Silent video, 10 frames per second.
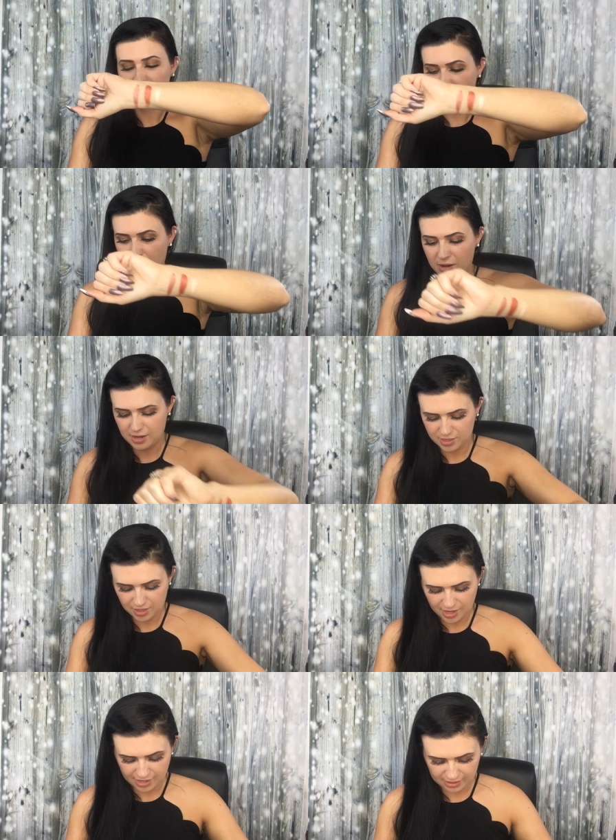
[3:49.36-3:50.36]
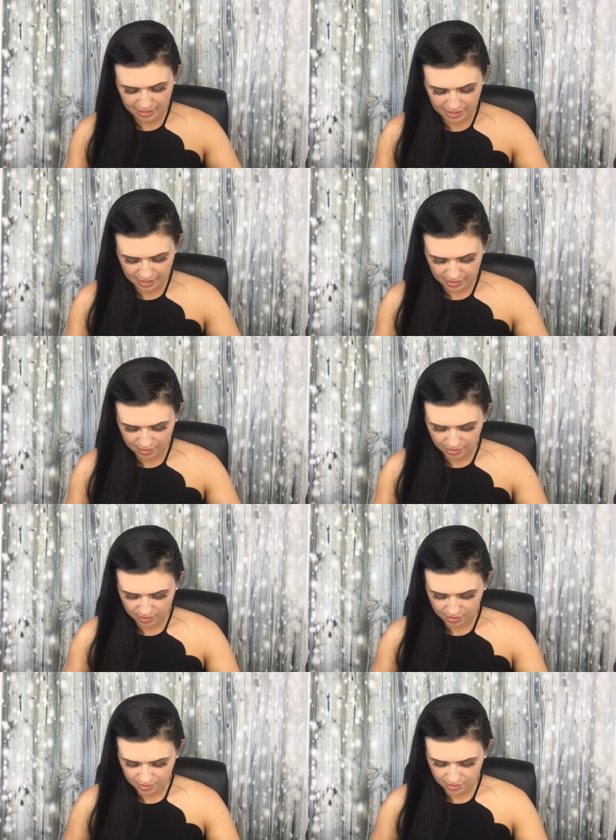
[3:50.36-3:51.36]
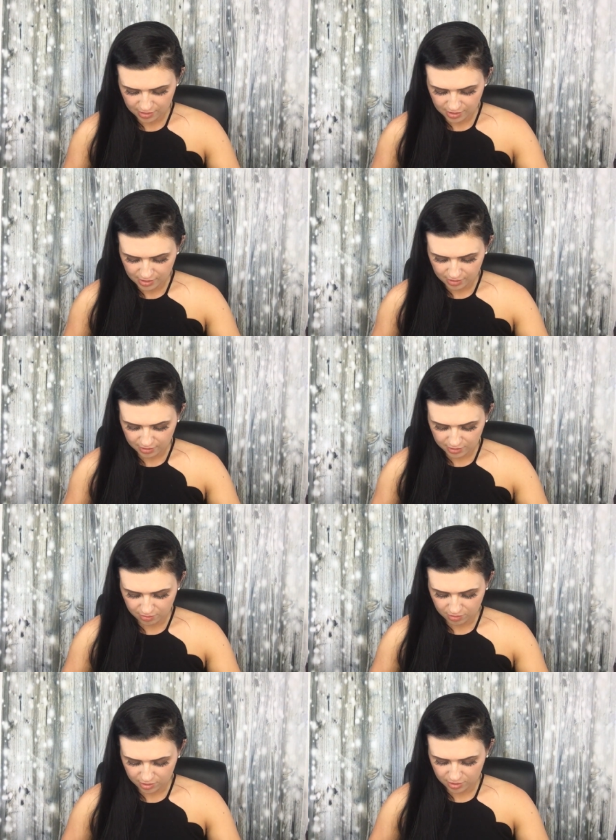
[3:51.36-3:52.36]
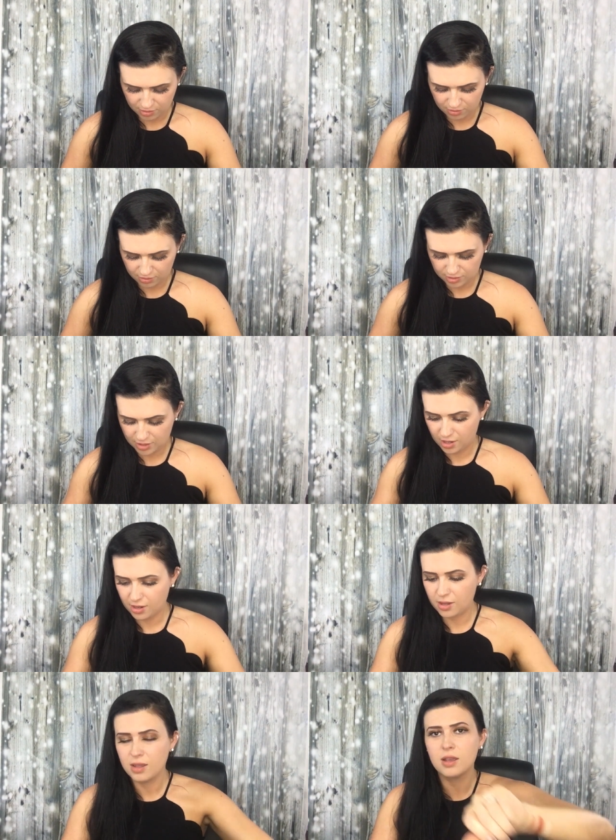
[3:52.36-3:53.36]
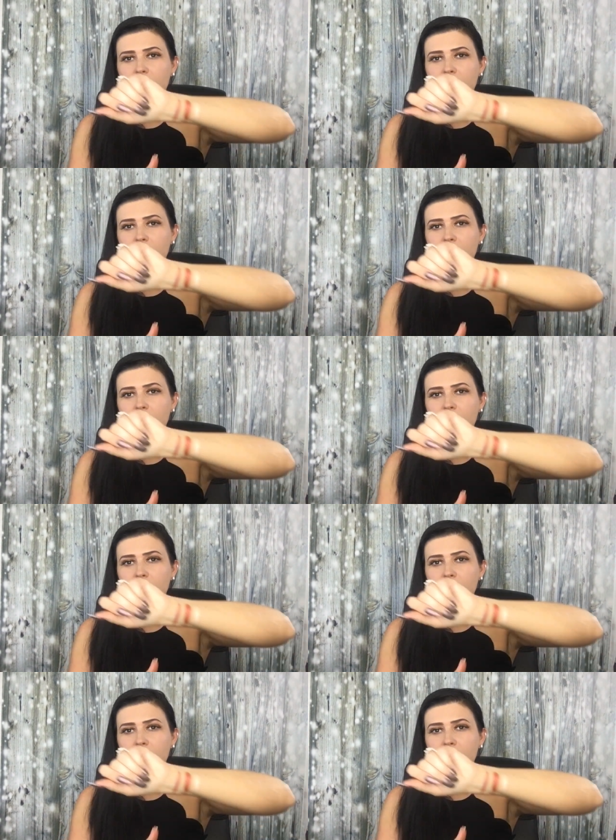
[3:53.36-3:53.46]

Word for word: That'd be a nice highlight. Let's see what this color looks like.